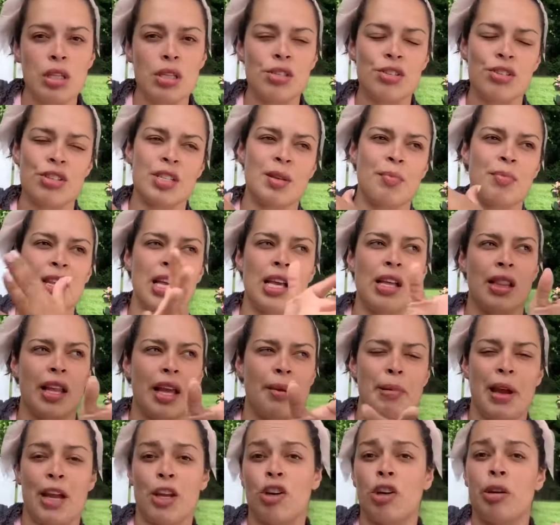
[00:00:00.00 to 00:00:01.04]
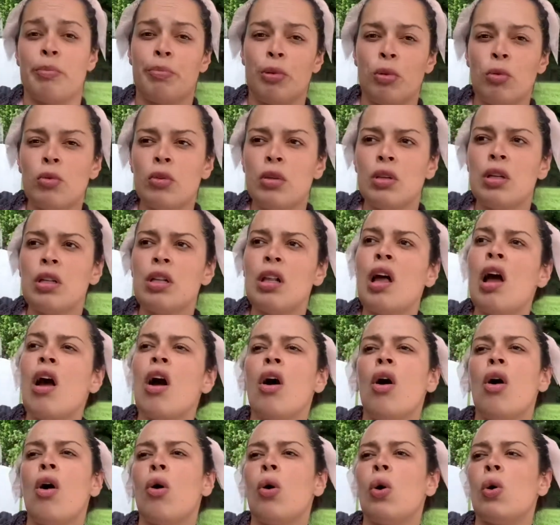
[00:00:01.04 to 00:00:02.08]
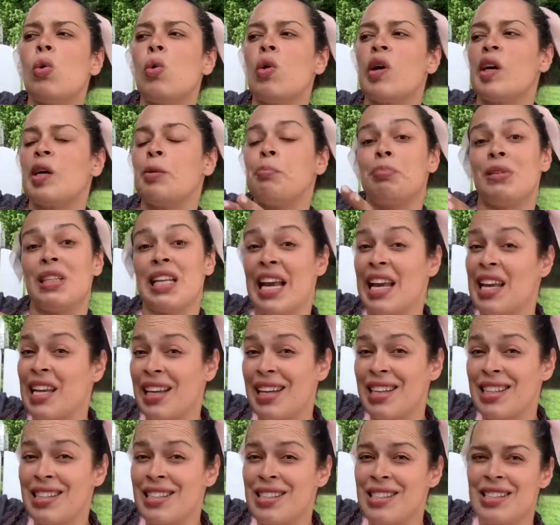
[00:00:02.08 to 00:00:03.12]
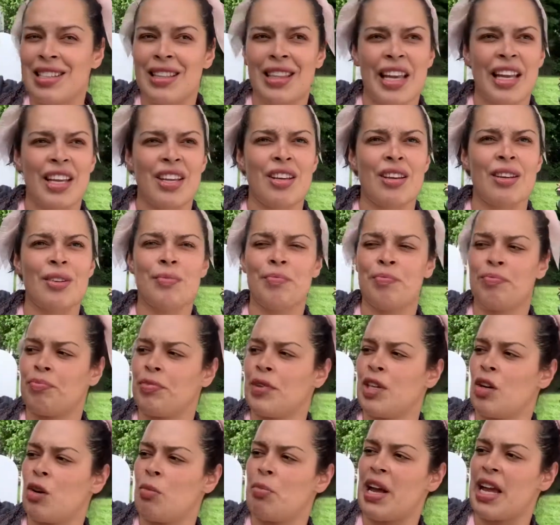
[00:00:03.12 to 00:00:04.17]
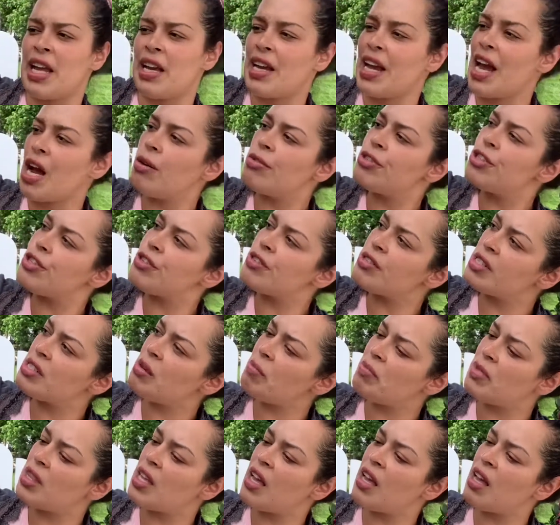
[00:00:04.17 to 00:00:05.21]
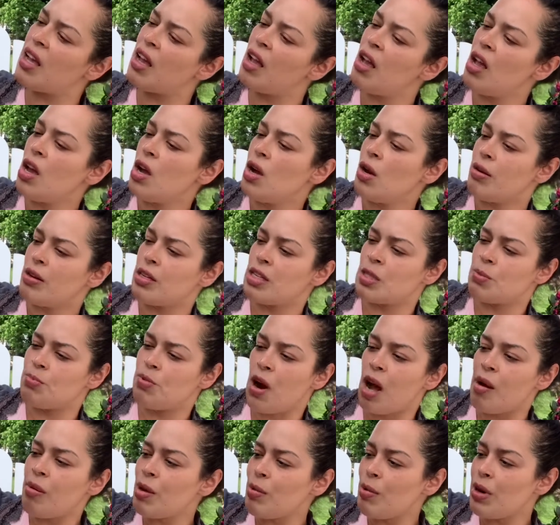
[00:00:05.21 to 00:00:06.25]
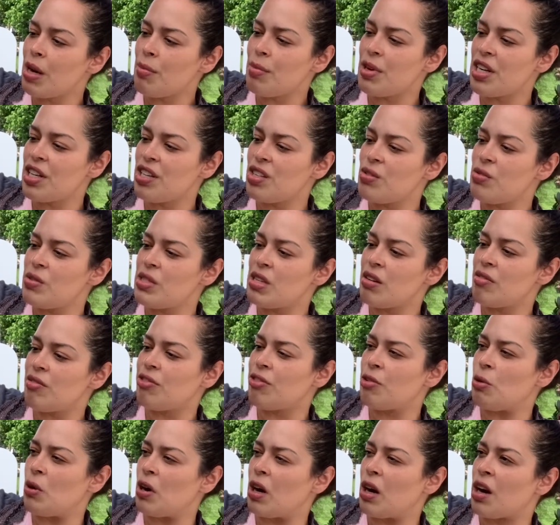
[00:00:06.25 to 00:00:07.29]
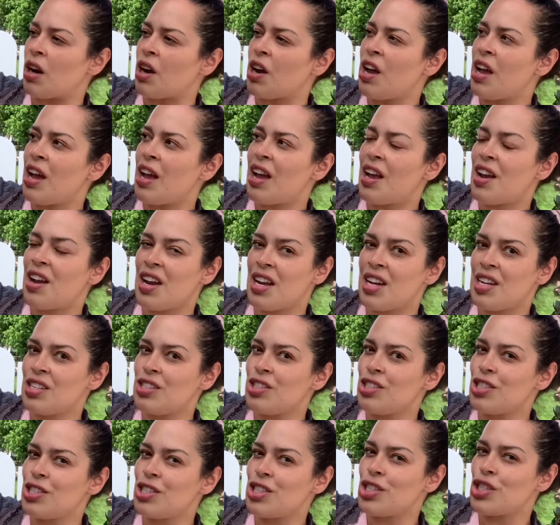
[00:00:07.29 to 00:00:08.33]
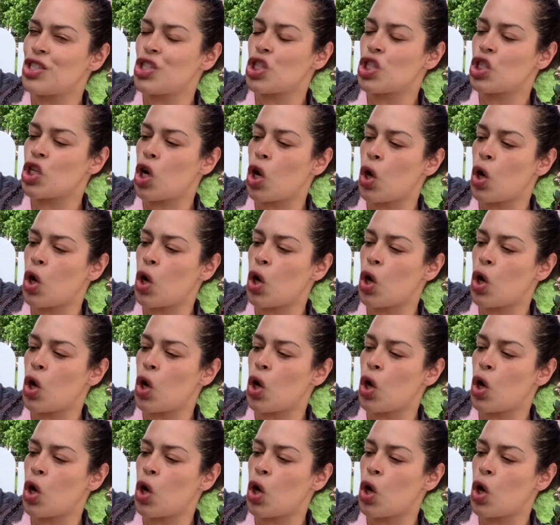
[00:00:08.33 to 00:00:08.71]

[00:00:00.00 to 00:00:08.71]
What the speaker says: or something, like by your pool, or blankets, and like, you know, by a couch or something, which is probably what I'm going to use it for. It is just so